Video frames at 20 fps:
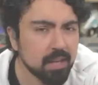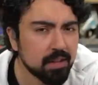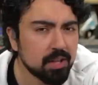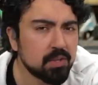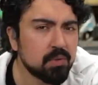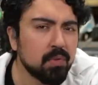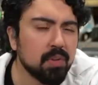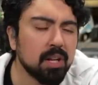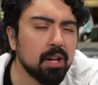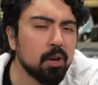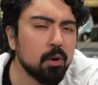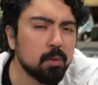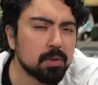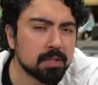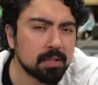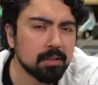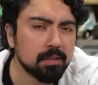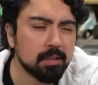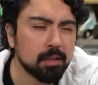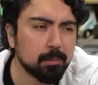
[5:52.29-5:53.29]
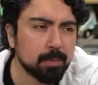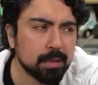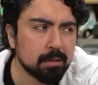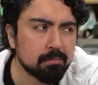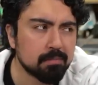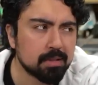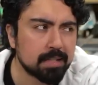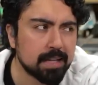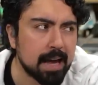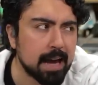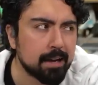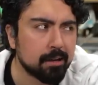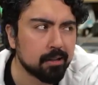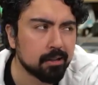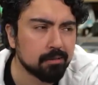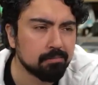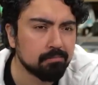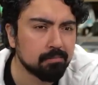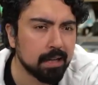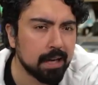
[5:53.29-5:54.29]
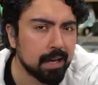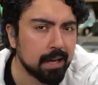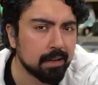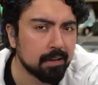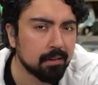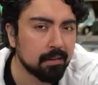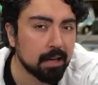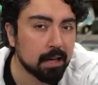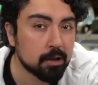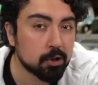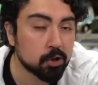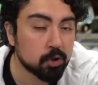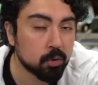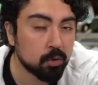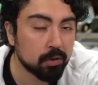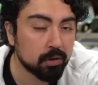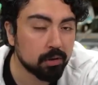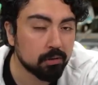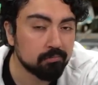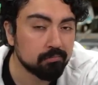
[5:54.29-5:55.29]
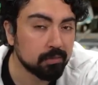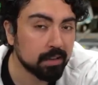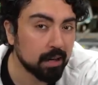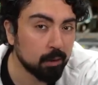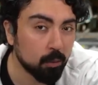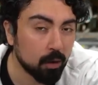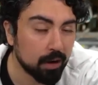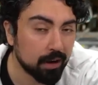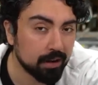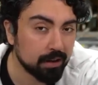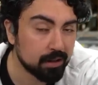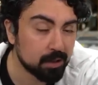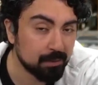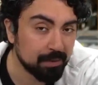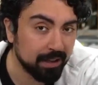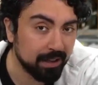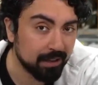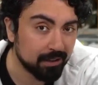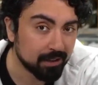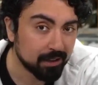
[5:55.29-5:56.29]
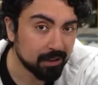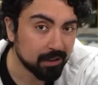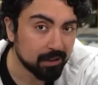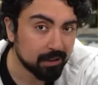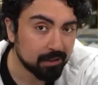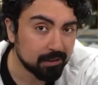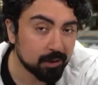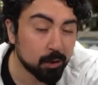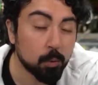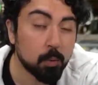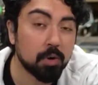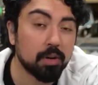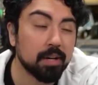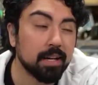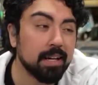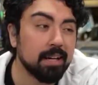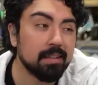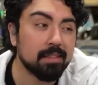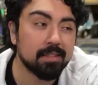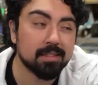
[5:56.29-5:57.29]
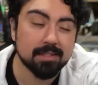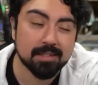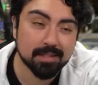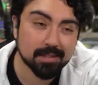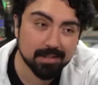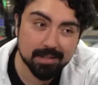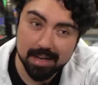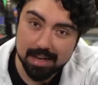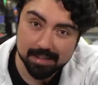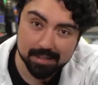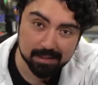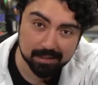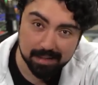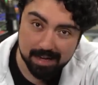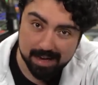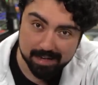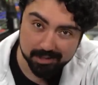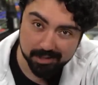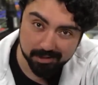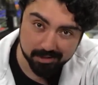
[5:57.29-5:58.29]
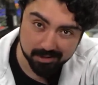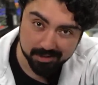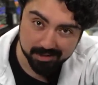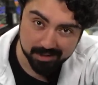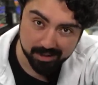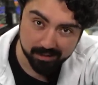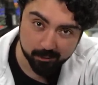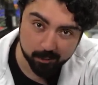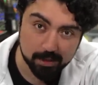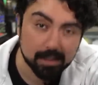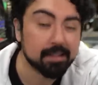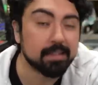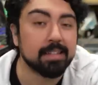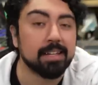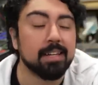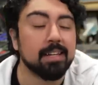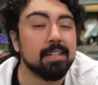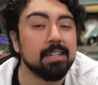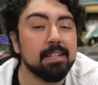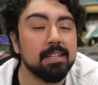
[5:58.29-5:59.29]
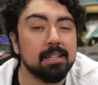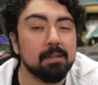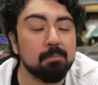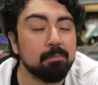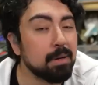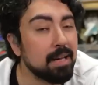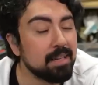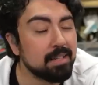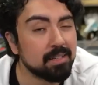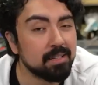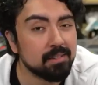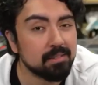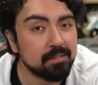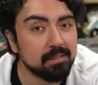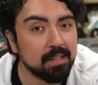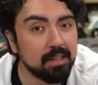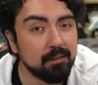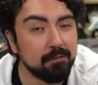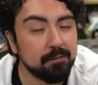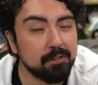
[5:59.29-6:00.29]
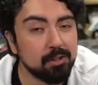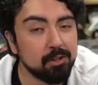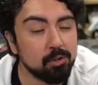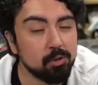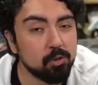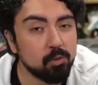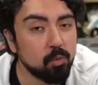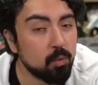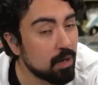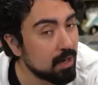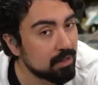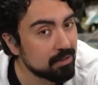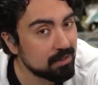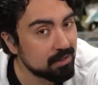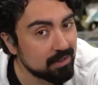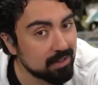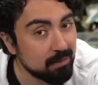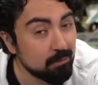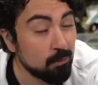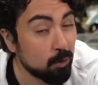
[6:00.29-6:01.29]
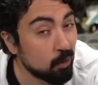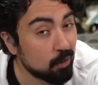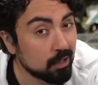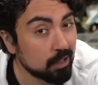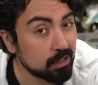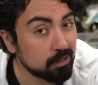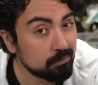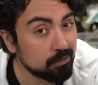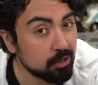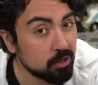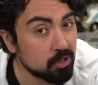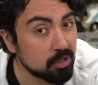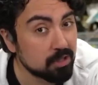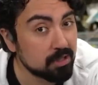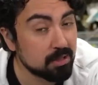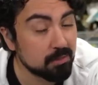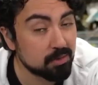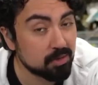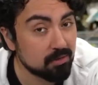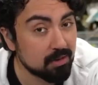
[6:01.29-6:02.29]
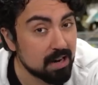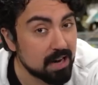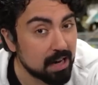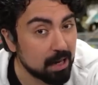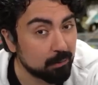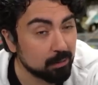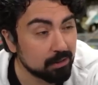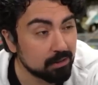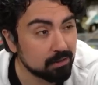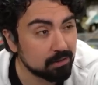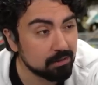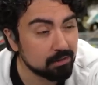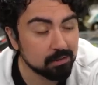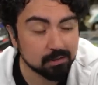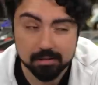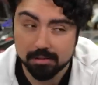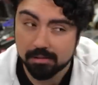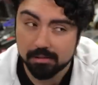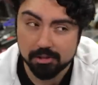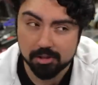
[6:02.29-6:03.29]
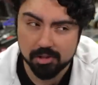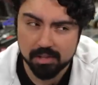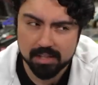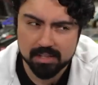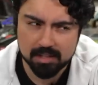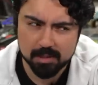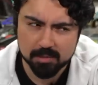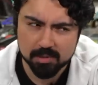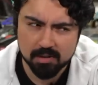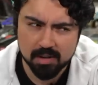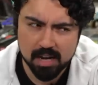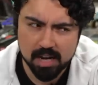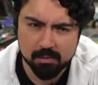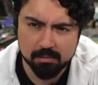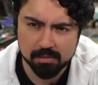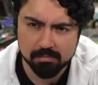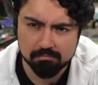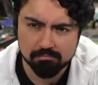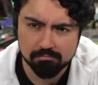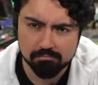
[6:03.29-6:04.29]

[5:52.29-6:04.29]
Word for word: This video was a little bit scattered and a lot shorter than I wanted it to be. Don't worry, this is not the last you're gonna see of Wheatley. But if you want to see more, you should subscribe. Should they subscribe?